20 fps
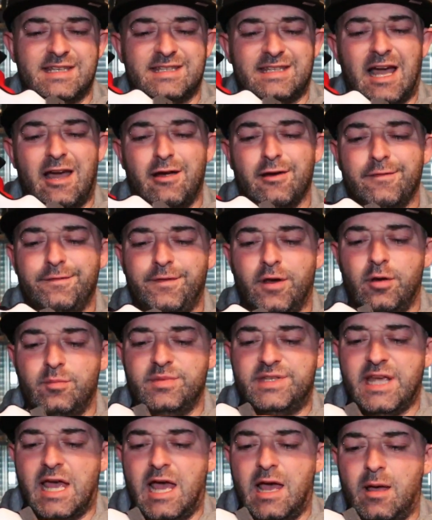
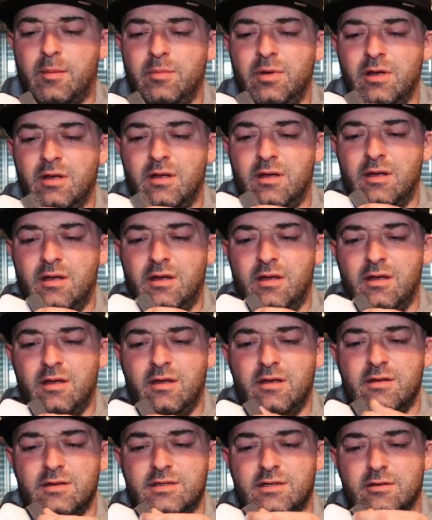styrofoam tab.
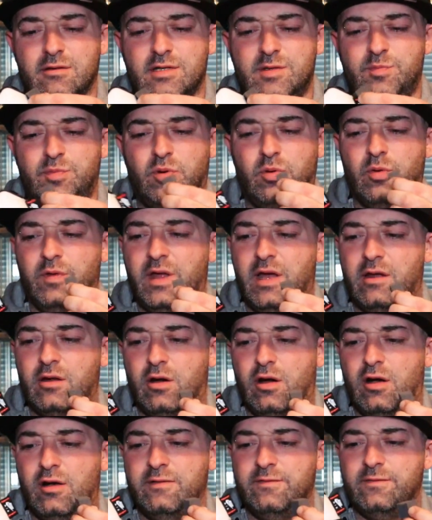So let's pull that
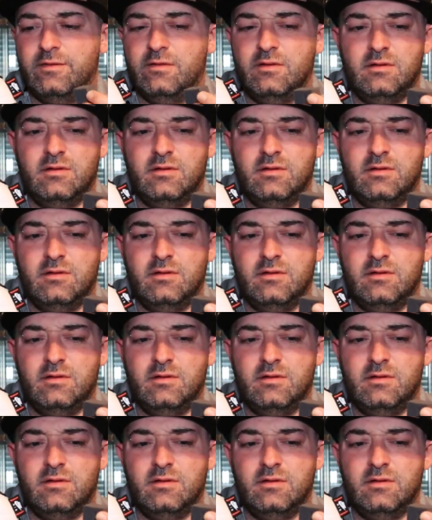off.